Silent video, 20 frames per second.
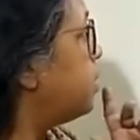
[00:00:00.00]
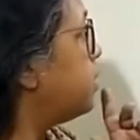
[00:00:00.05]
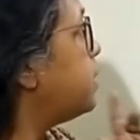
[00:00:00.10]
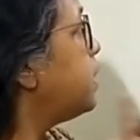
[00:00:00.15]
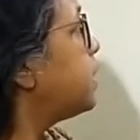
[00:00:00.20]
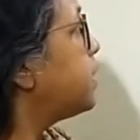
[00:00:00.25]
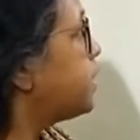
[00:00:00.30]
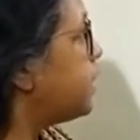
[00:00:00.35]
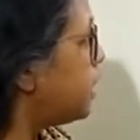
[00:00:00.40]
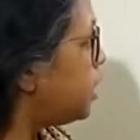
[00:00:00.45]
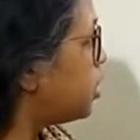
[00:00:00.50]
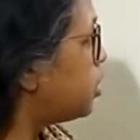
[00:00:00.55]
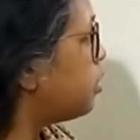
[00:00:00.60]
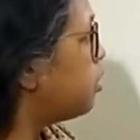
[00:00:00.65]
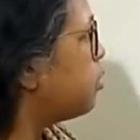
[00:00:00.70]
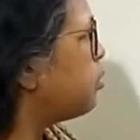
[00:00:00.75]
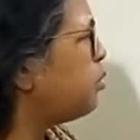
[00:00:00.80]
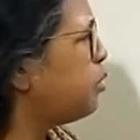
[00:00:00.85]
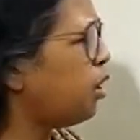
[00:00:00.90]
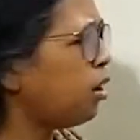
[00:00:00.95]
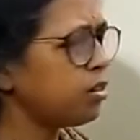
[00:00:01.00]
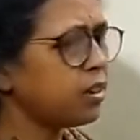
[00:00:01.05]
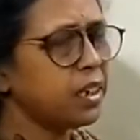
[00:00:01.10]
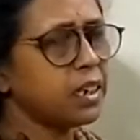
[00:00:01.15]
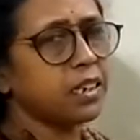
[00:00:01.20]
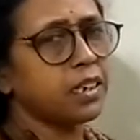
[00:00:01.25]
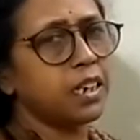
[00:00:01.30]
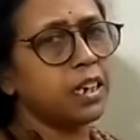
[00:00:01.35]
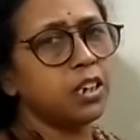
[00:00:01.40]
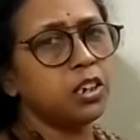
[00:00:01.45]
dictation, not
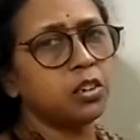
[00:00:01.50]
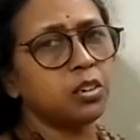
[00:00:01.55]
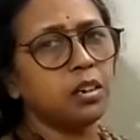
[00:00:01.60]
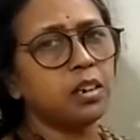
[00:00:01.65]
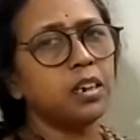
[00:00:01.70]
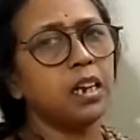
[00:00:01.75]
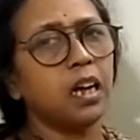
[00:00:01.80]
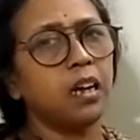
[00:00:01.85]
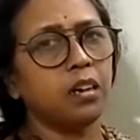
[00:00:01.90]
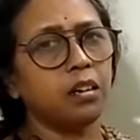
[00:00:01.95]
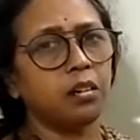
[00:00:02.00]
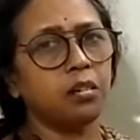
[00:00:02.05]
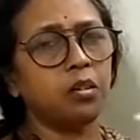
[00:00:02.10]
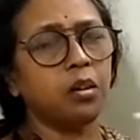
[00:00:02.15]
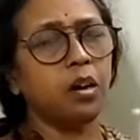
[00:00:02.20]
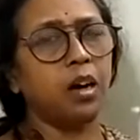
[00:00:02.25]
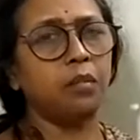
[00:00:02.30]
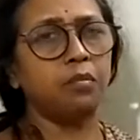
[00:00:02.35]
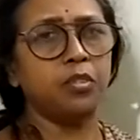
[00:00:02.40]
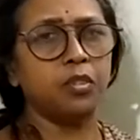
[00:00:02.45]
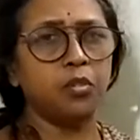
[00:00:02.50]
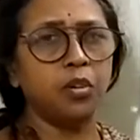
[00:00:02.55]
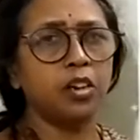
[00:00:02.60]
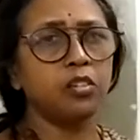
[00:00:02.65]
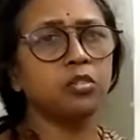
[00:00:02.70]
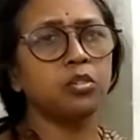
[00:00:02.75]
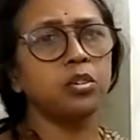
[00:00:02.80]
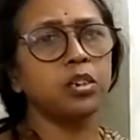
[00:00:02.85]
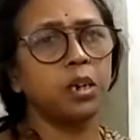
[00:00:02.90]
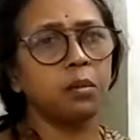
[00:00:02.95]
dictation, everyone
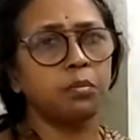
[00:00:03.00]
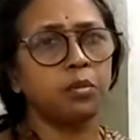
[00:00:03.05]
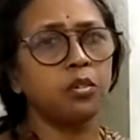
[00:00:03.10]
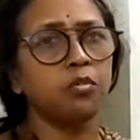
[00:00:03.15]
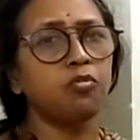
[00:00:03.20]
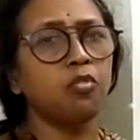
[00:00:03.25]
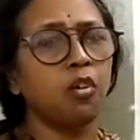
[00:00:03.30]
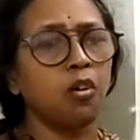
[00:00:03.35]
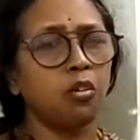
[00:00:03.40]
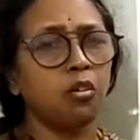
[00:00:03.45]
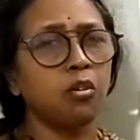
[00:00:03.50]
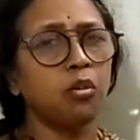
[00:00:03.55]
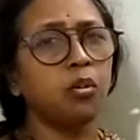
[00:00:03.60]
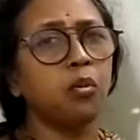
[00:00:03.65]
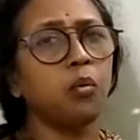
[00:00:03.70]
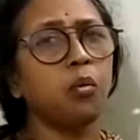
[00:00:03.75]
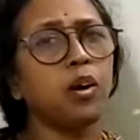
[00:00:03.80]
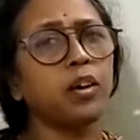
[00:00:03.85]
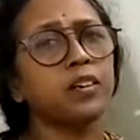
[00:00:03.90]
should have to follow